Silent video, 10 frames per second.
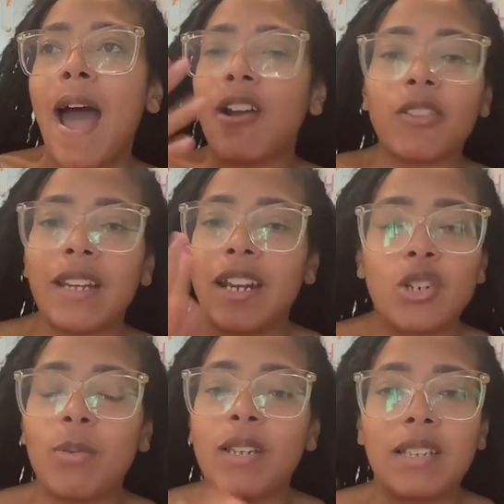I don't think
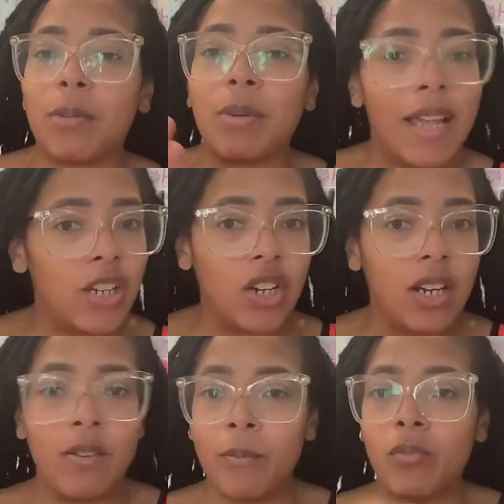that should be a
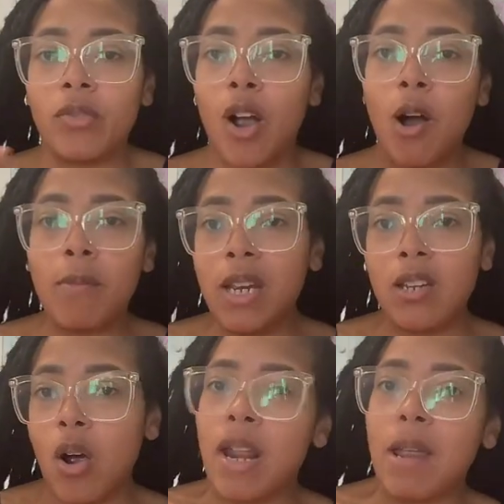stipulation on
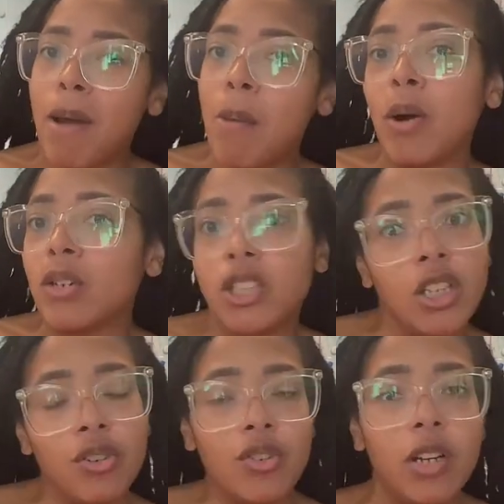me donating my
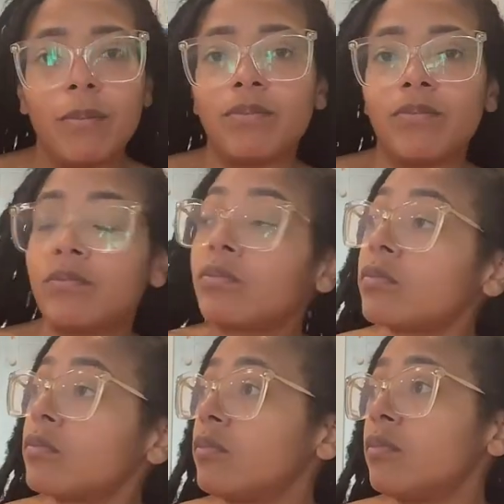boneless children.
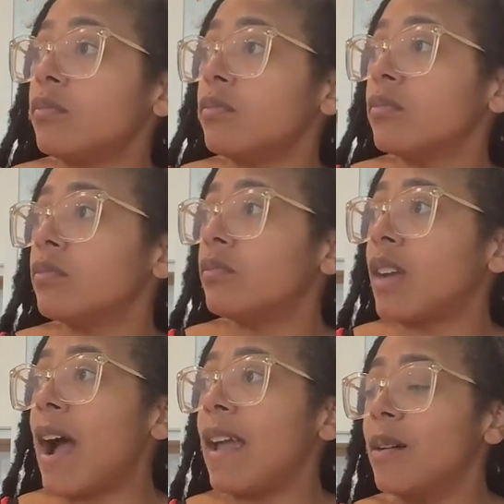
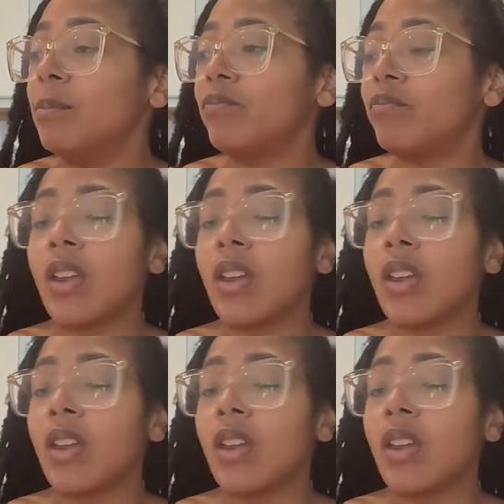I am.